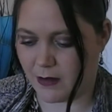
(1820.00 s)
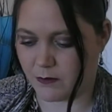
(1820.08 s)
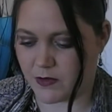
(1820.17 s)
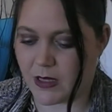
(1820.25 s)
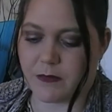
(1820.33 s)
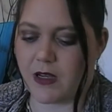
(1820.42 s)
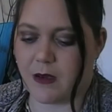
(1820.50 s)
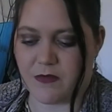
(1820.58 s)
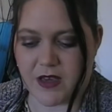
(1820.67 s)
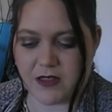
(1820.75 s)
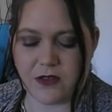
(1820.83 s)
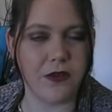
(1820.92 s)
Sometimes
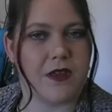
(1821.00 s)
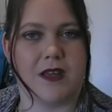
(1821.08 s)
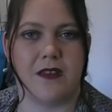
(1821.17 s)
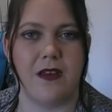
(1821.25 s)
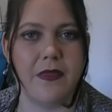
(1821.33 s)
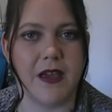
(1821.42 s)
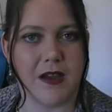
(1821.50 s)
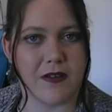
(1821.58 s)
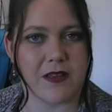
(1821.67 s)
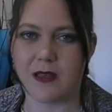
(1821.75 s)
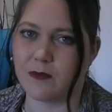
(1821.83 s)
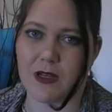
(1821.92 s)
I do things on there
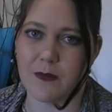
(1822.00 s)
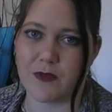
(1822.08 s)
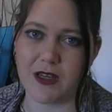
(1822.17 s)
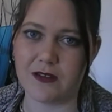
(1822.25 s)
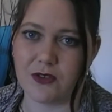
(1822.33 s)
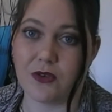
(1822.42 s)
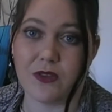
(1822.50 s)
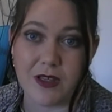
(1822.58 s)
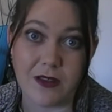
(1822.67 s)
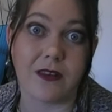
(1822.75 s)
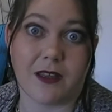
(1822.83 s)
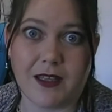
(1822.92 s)
and sometimes I do
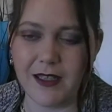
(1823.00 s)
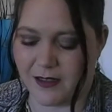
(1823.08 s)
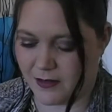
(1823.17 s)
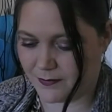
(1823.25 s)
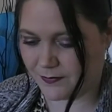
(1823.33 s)
things here.